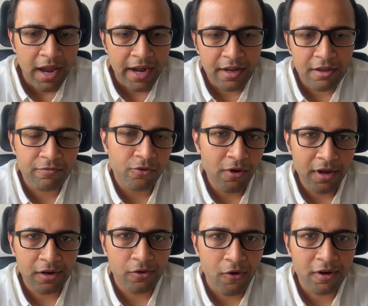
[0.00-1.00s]
And if you are
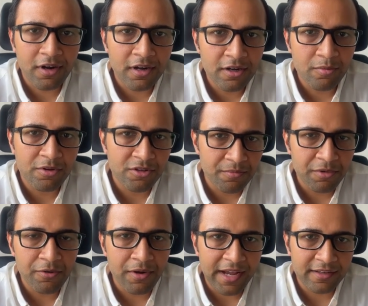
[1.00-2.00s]
not under
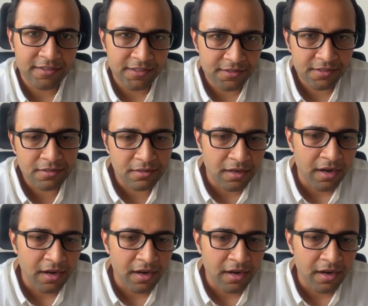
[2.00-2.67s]
presumptive taxation,